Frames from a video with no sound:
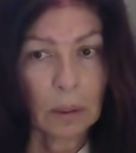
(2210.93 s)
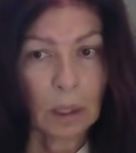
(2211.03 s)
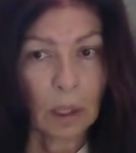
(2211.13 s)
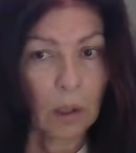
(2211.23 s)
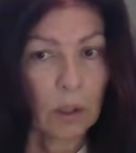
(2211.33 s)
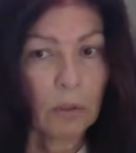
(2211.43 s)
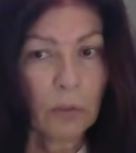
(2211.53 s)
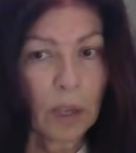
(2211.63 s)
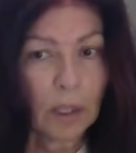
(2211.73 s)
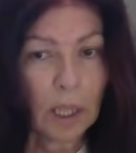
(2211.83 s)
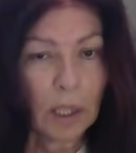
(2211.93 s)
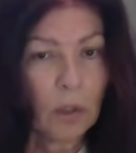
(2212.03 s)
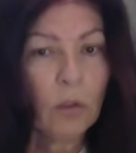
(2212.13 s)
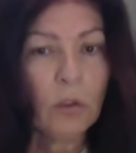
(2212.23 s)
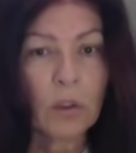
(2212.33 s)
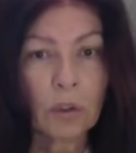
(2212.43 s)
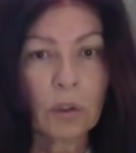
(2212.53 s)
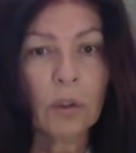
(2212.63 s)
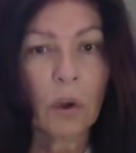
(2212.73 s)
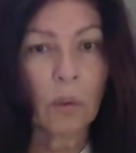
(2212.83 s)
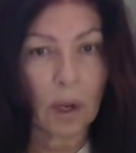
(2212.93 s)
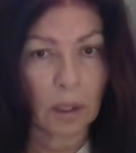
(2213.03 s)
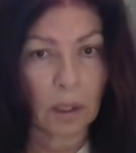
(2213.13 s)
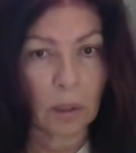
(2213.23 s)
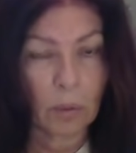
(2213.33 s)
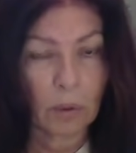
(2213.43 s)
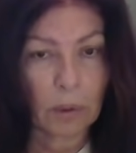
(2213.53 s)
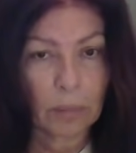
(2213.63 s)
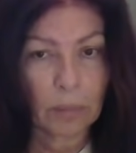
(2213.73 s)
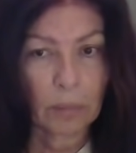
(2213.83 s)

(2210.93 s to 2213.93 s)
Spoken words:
or you felt like you just couldn't go on anymore.